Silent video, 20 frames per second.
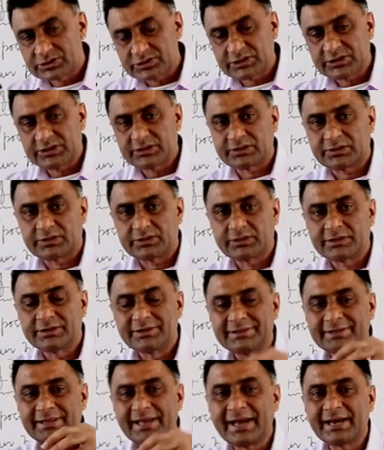stay
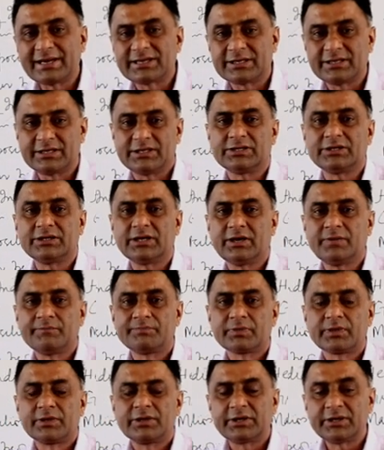in that
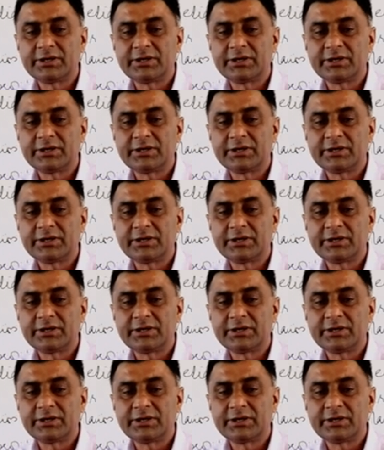area